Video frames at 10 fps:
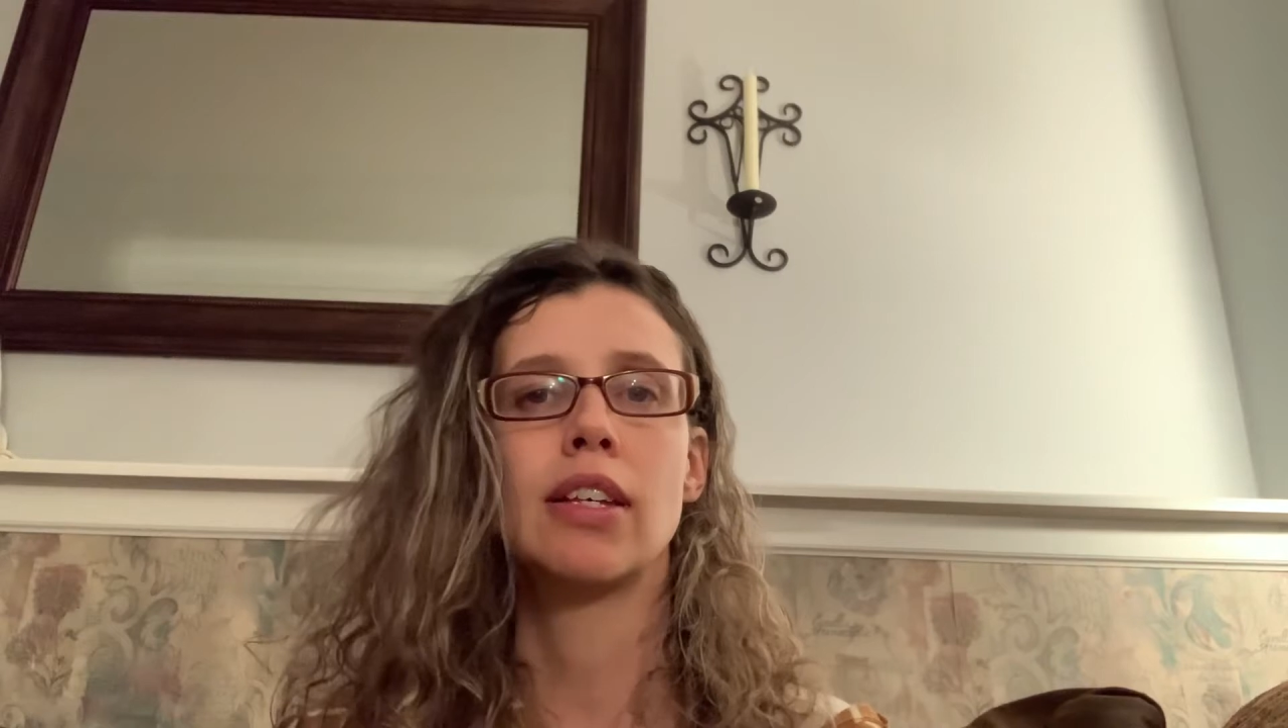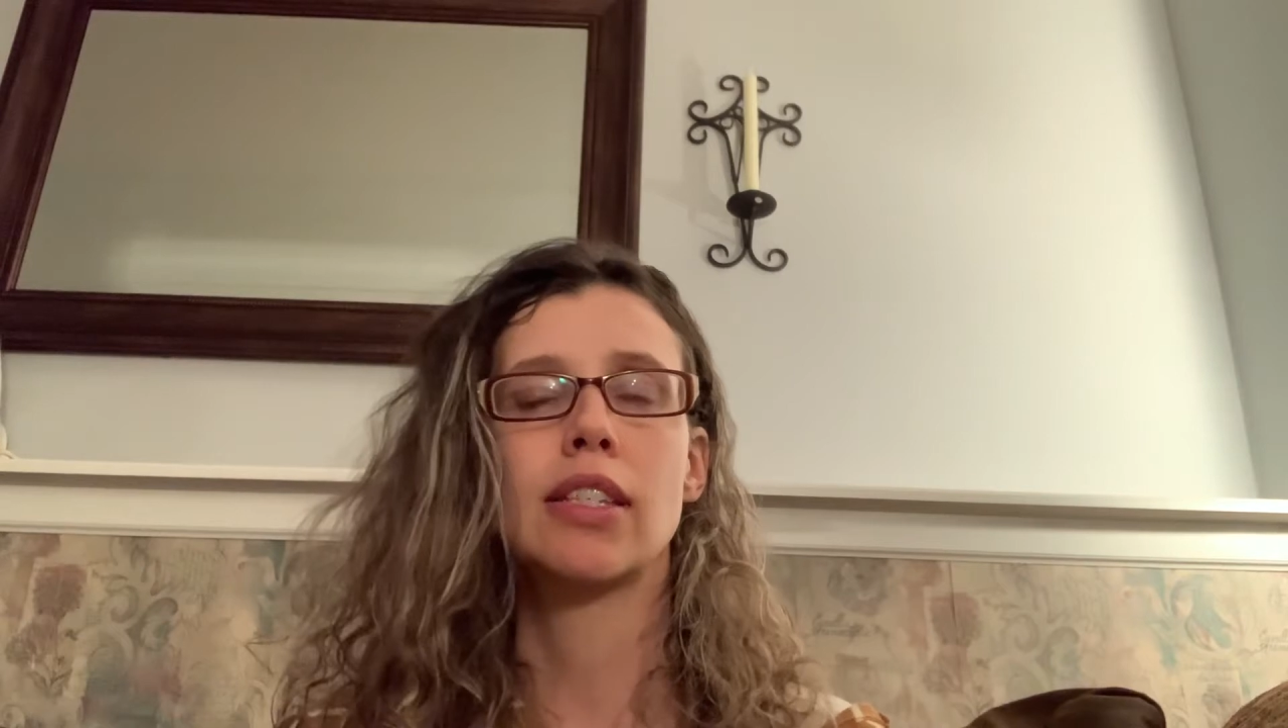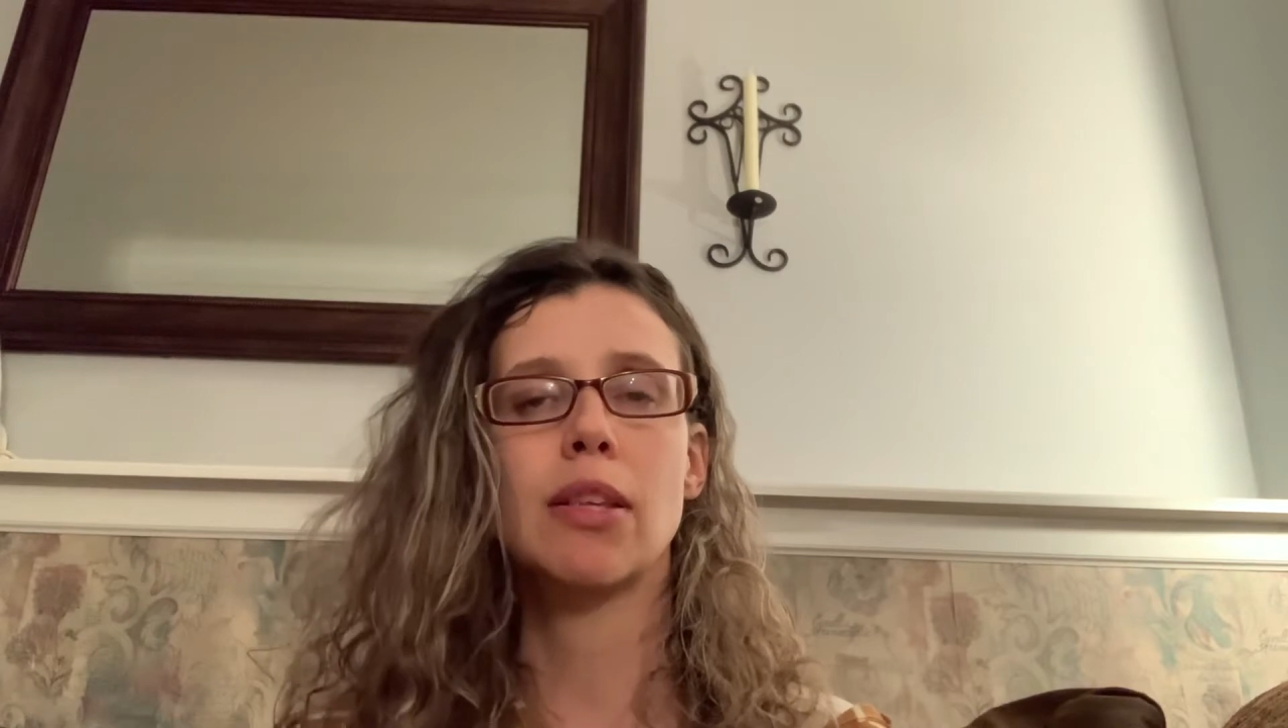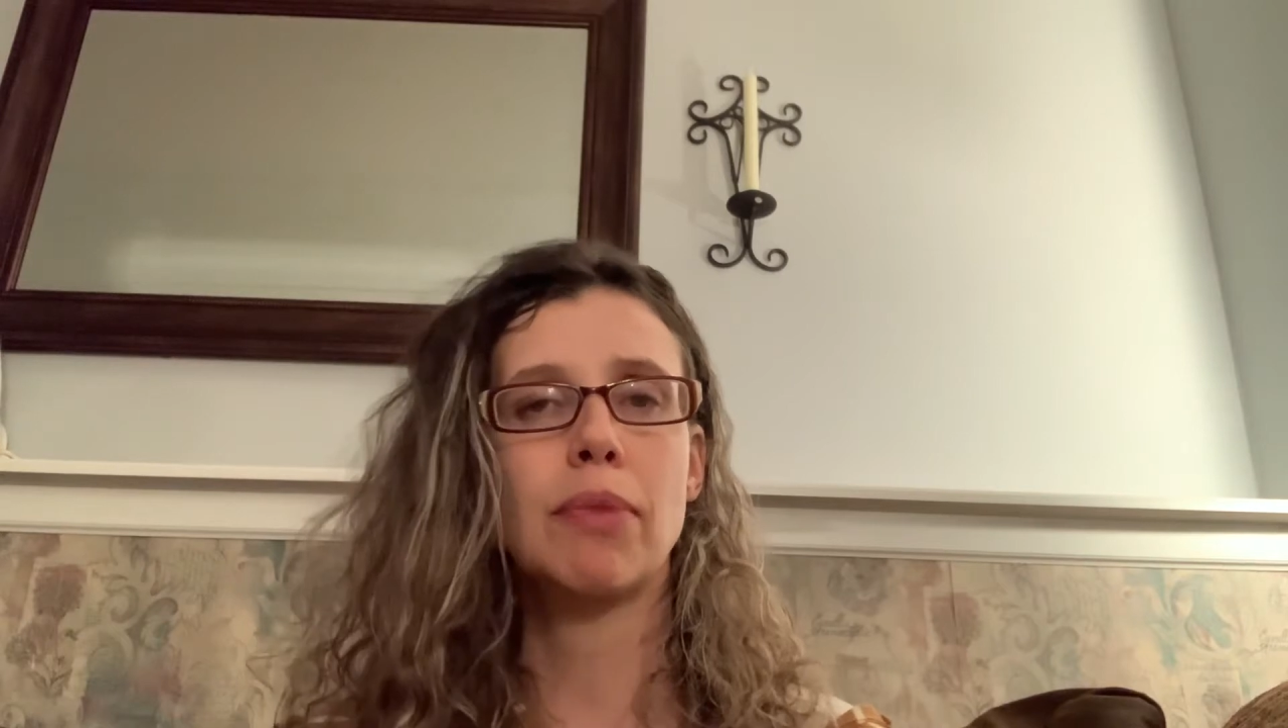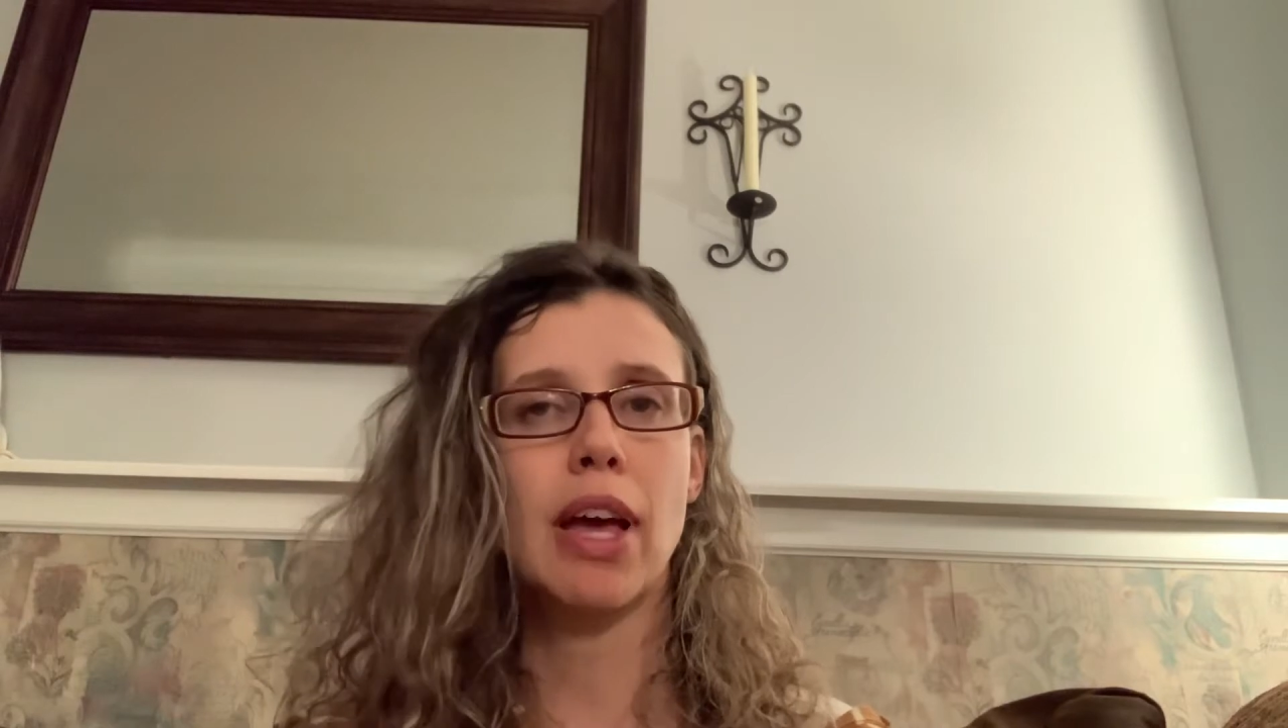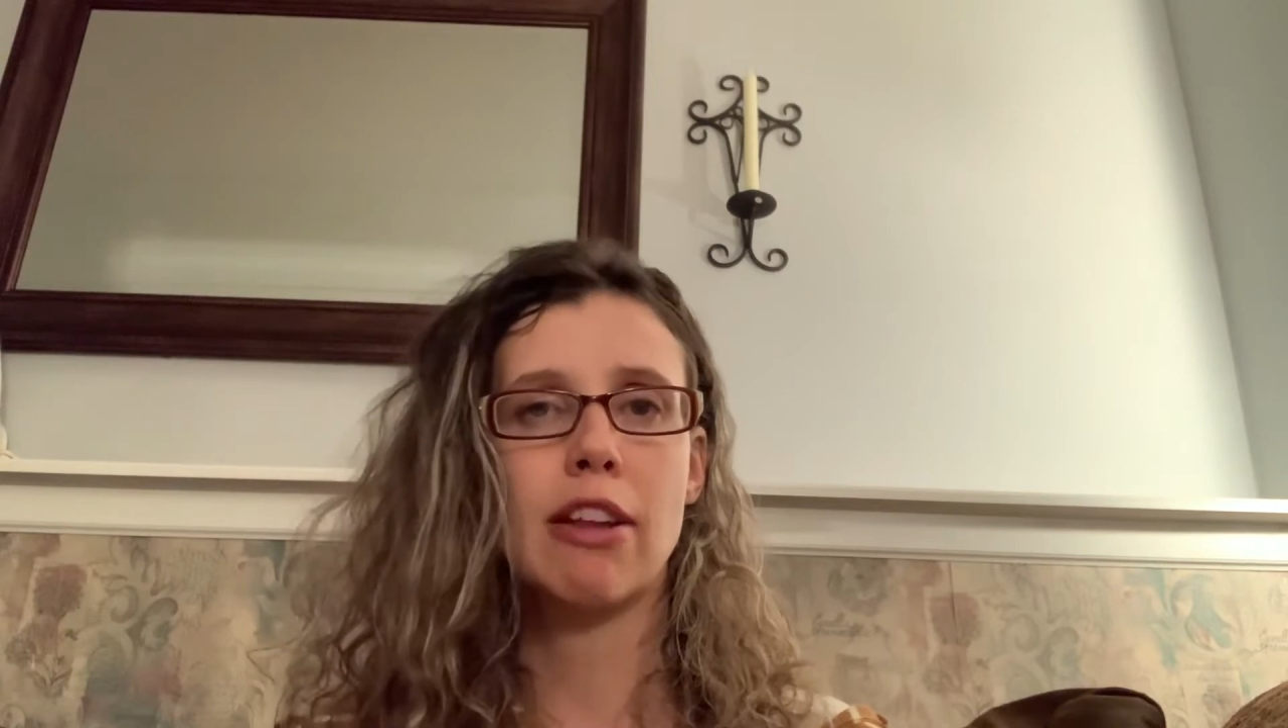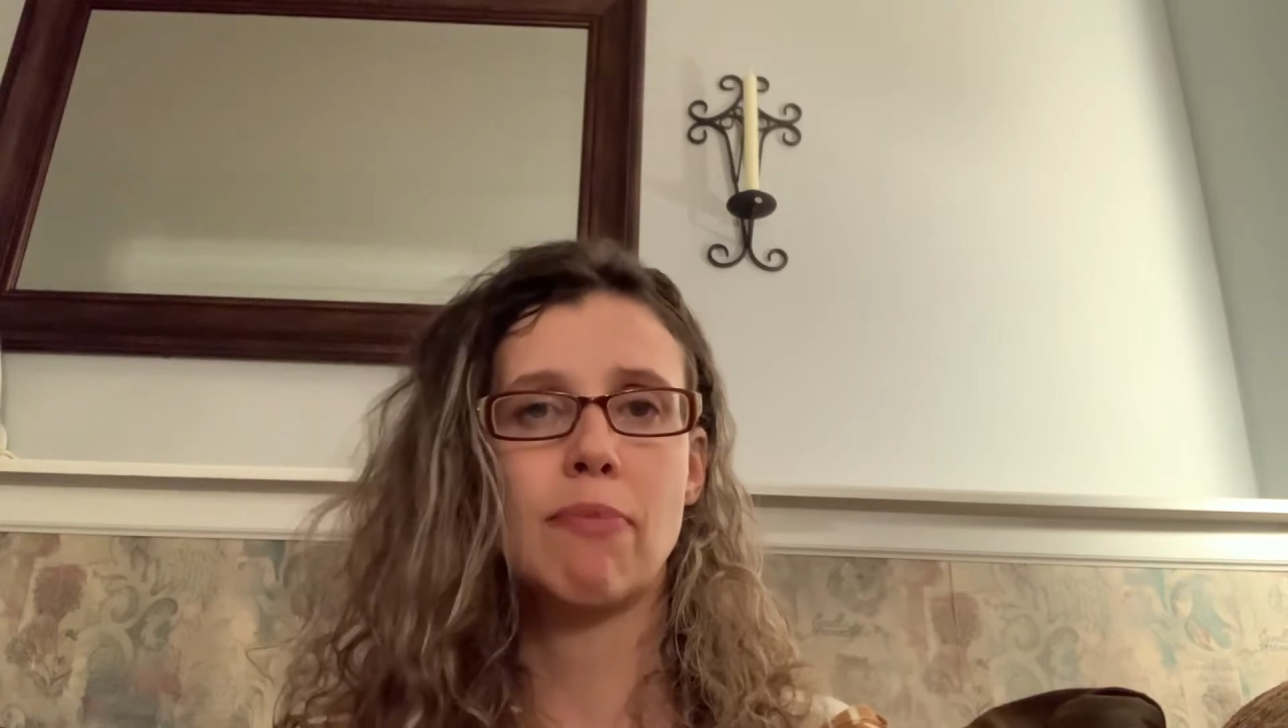some kind of